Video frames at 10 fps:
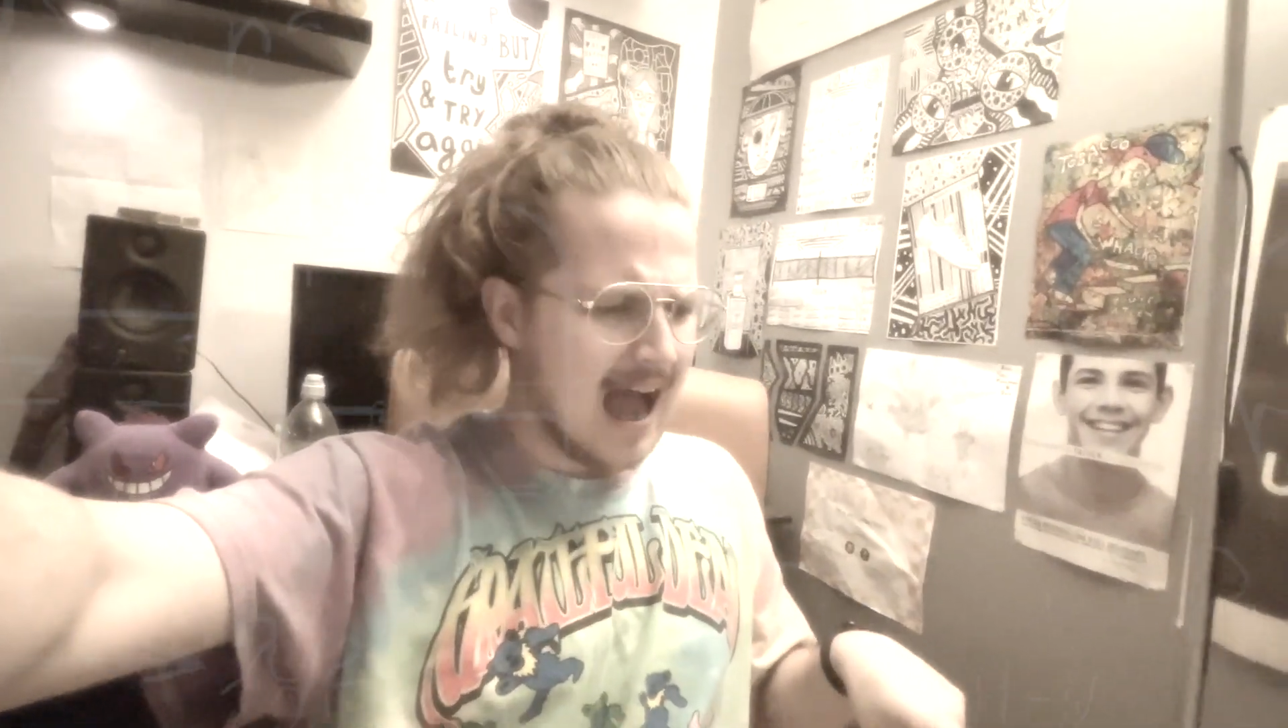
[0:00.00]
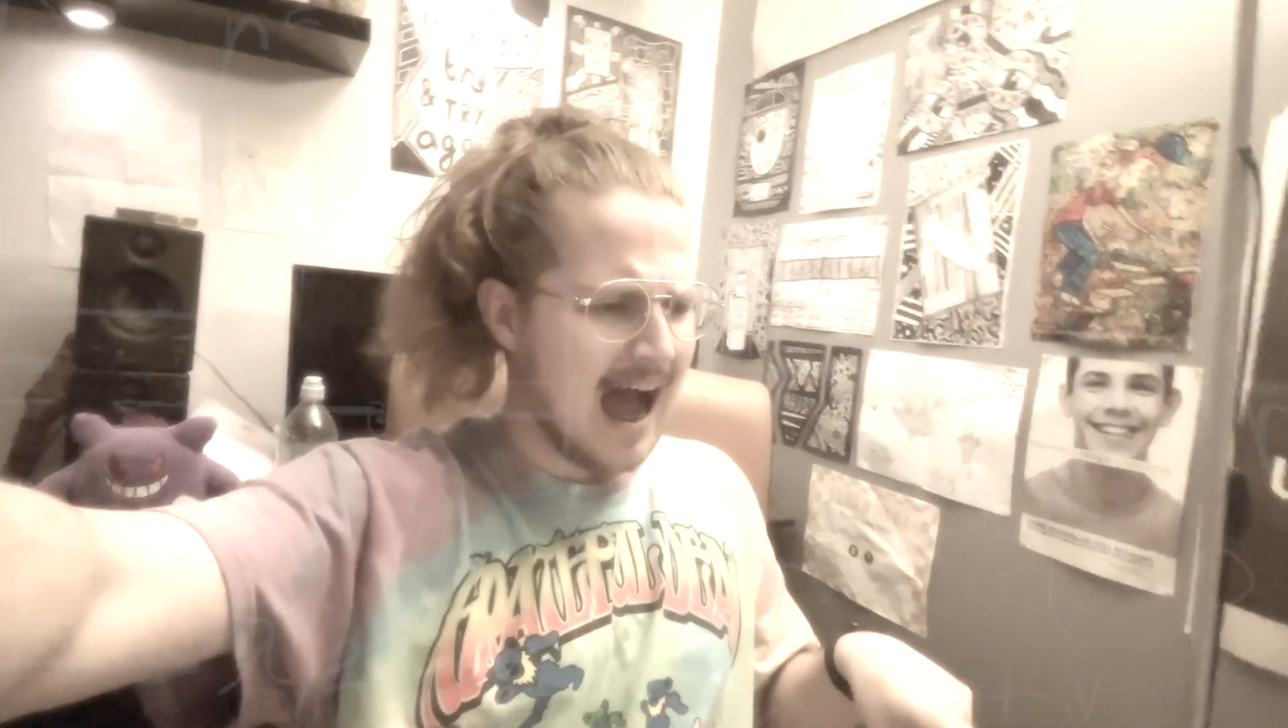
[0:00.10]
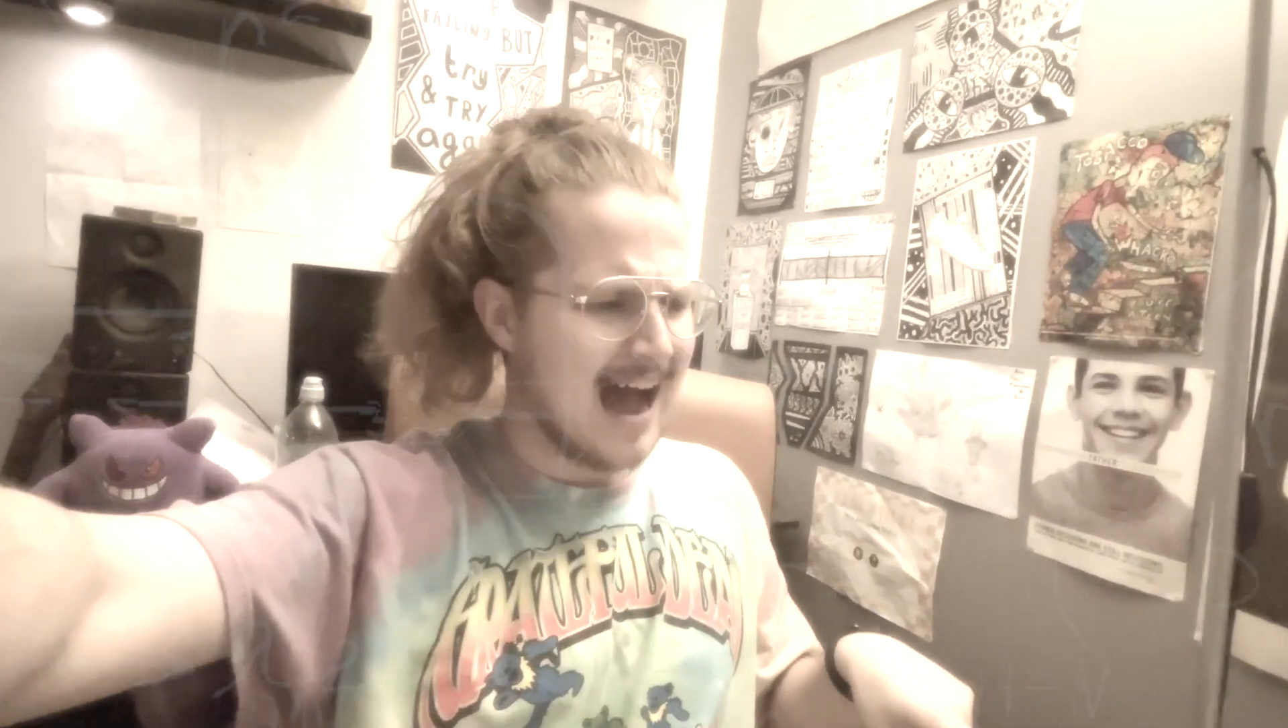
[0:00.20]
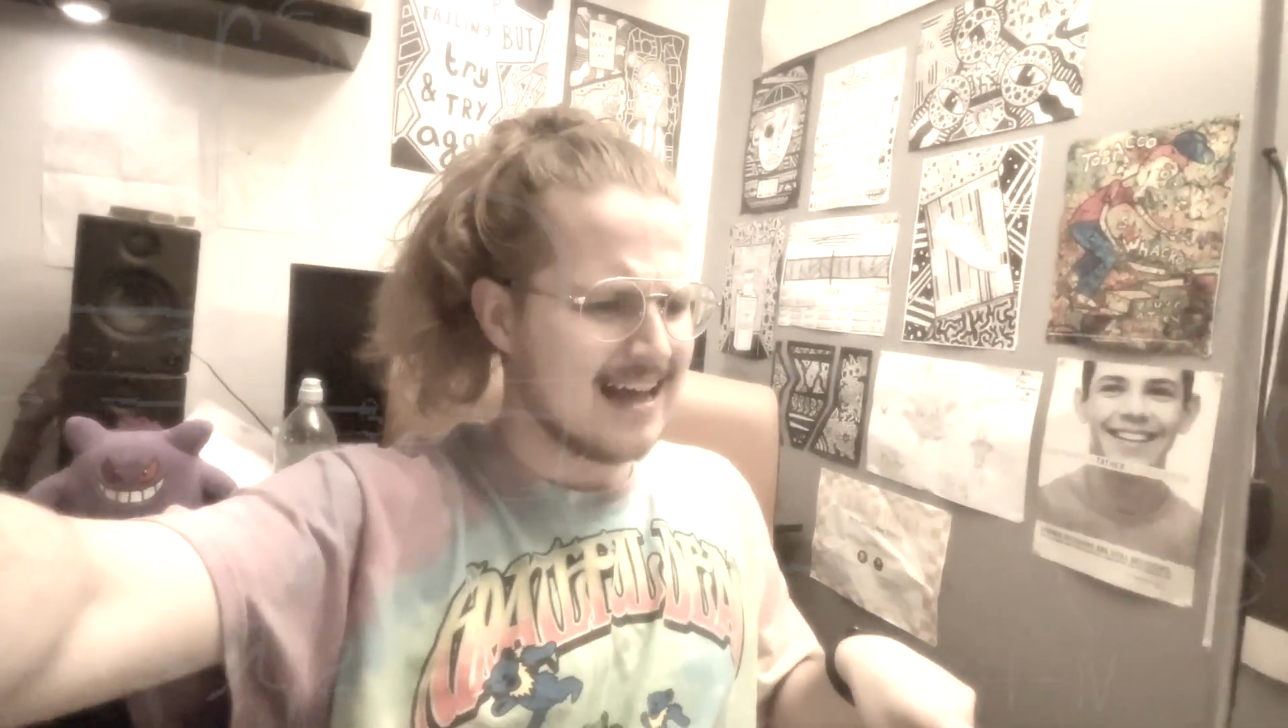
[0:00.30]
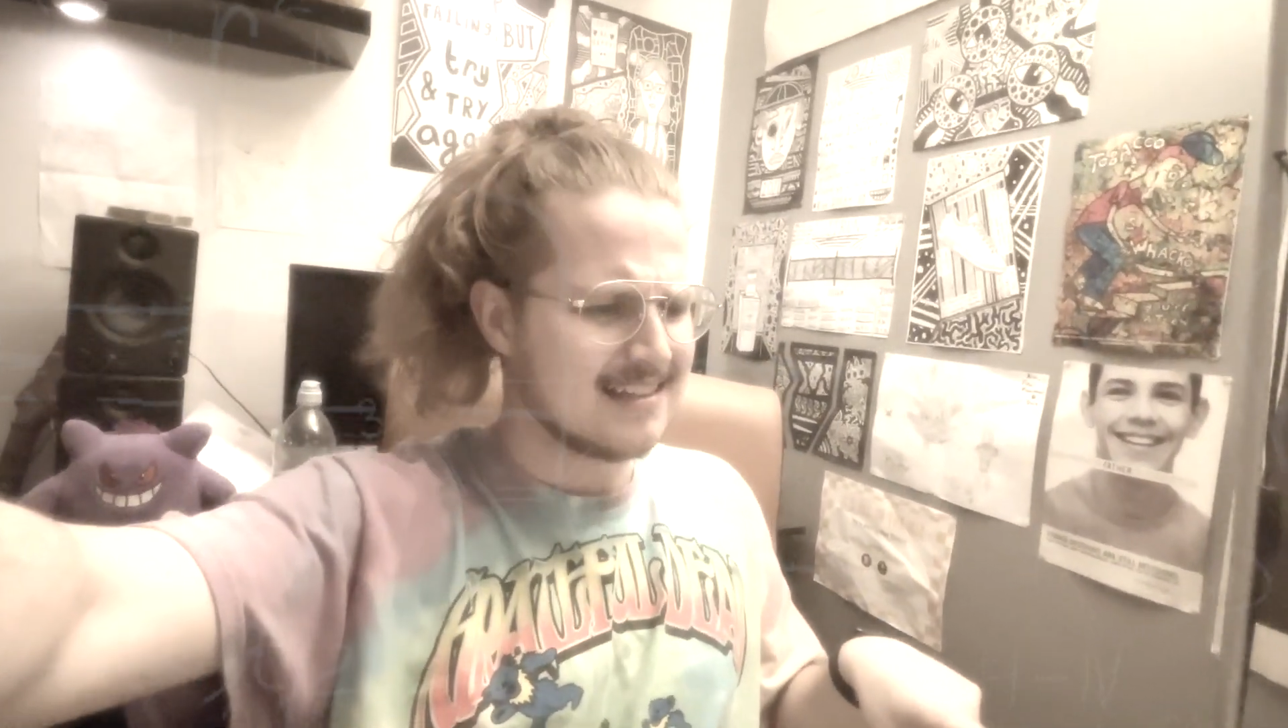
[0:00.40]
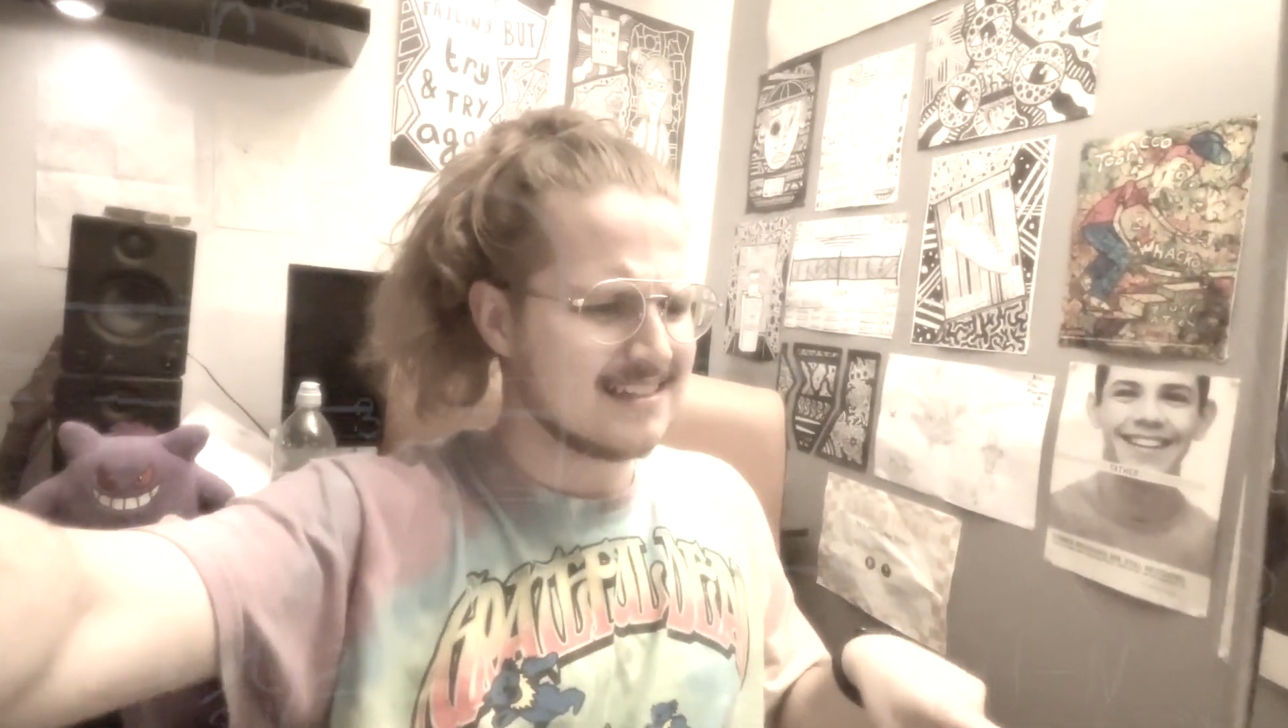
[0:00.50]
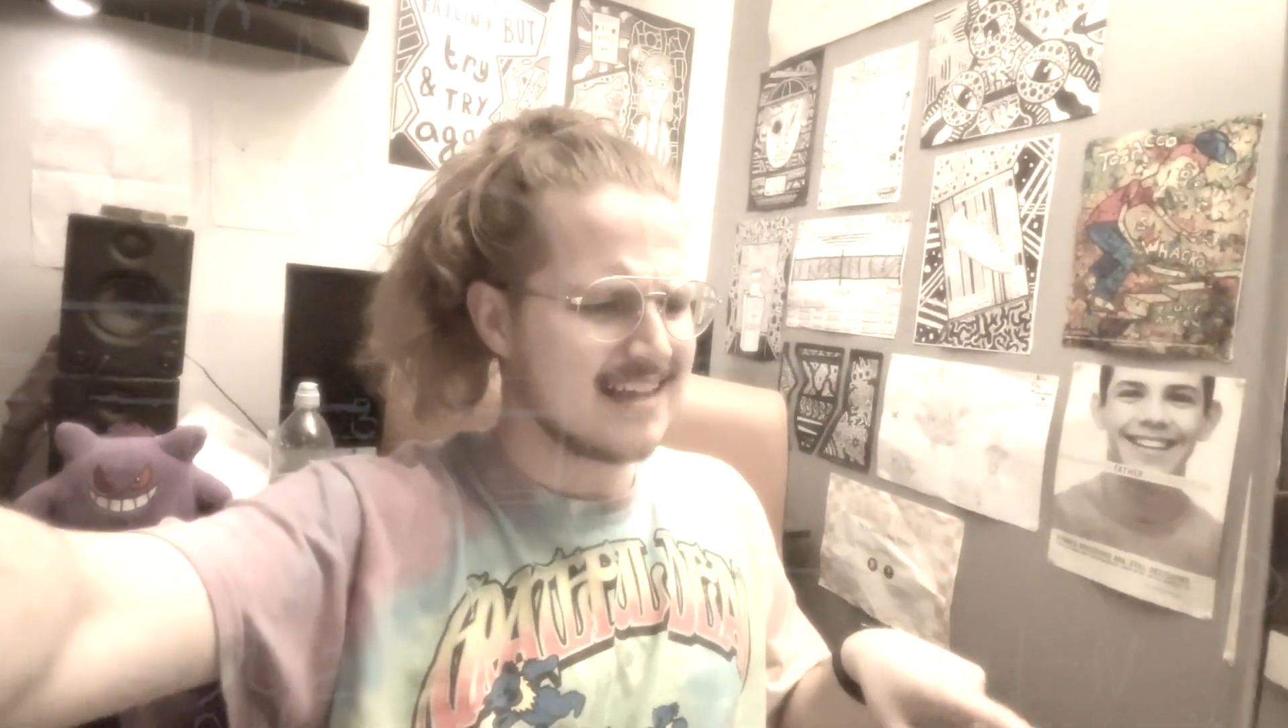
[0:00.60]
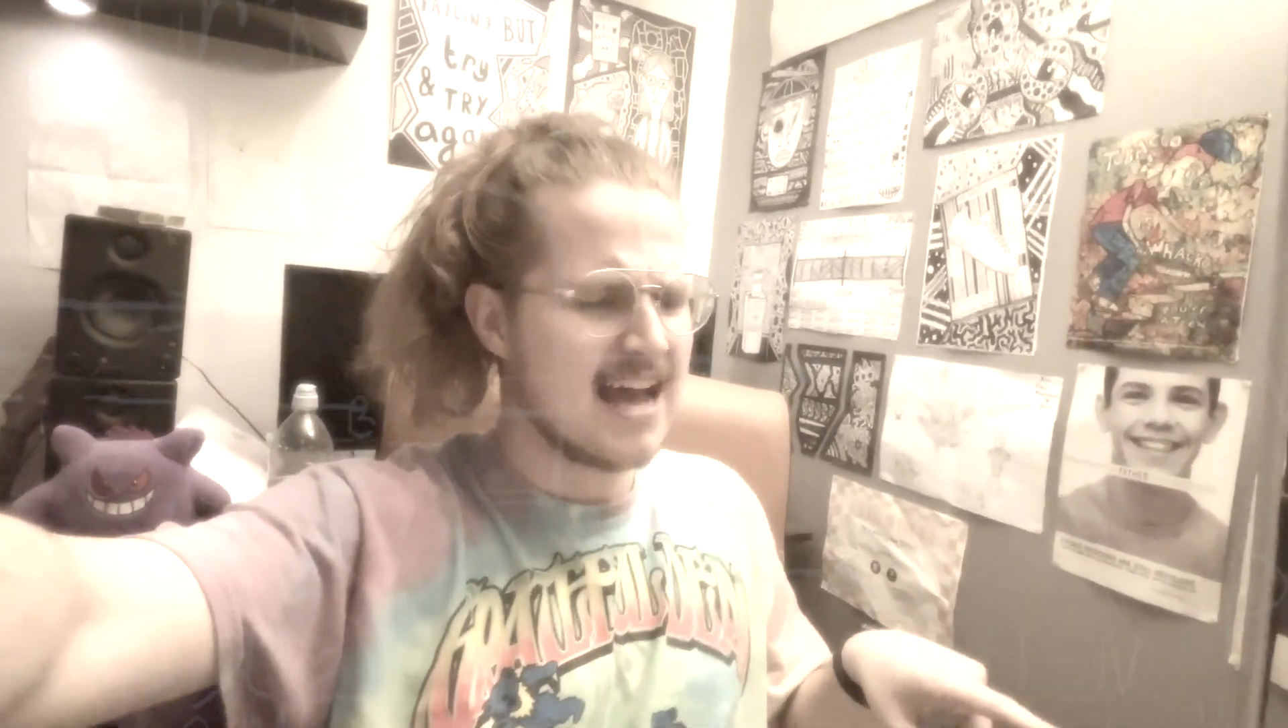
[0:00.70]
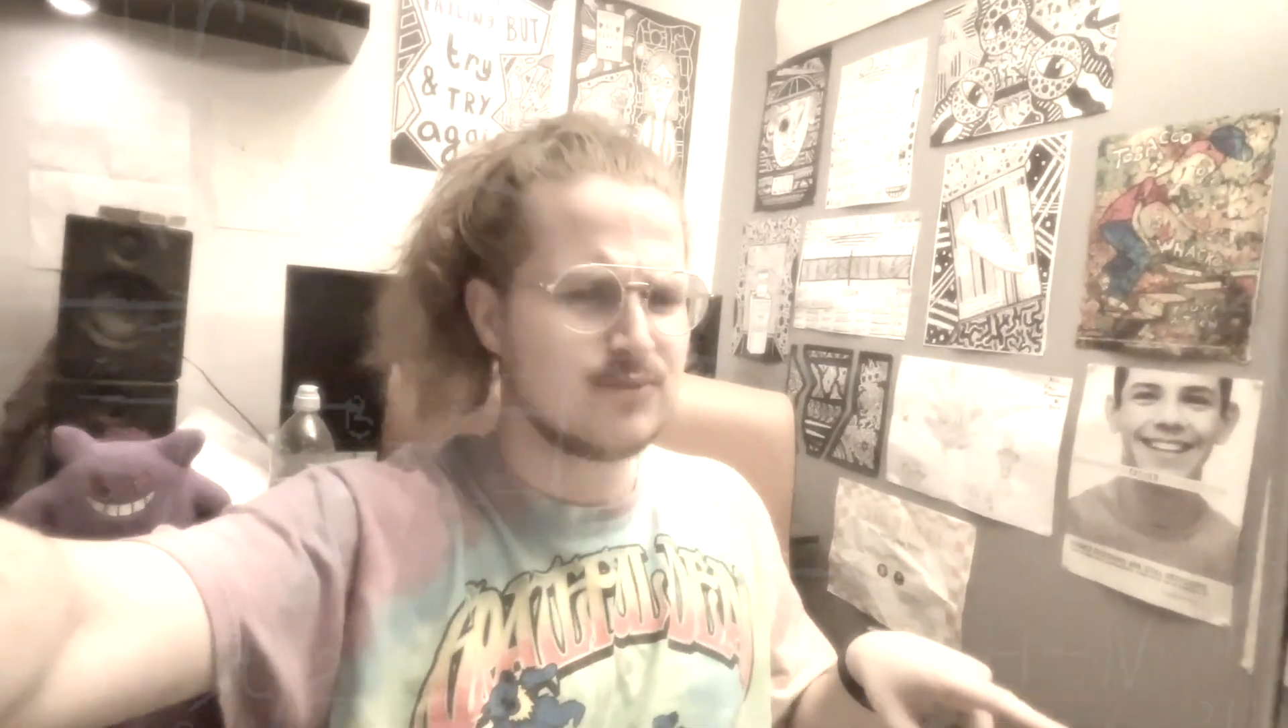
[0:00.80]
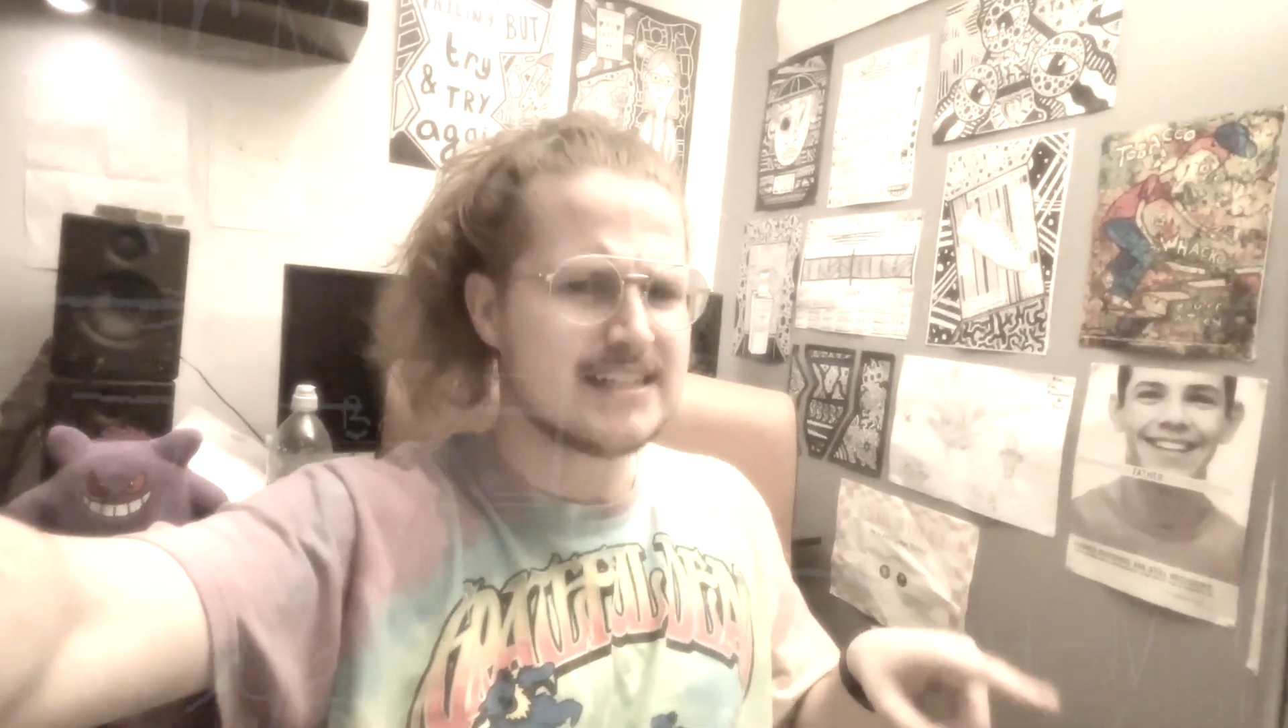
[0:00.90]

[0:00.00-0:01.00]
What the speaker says: and Henry